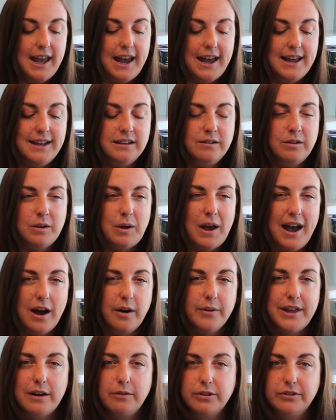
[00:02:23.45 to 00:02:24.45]
and
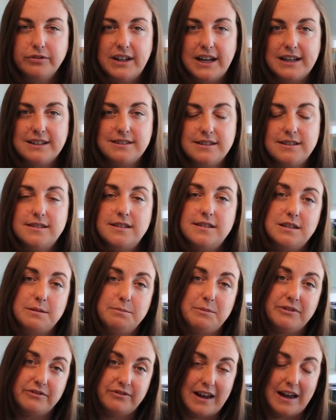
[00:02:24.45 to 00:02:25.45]
how that reflects a
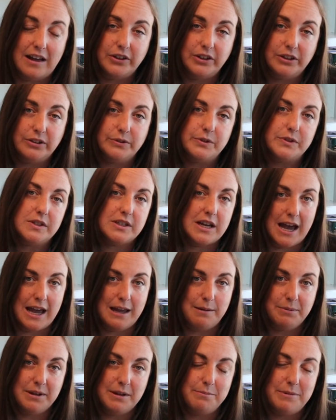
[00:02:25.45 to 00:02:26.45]
system of values,
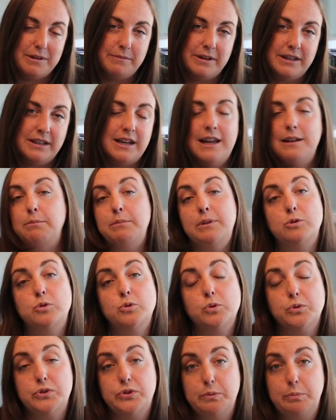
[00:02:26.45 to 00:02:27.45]
time commitment, and
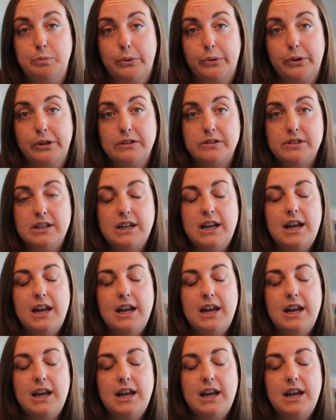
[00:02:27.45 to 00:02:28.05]
mutual support.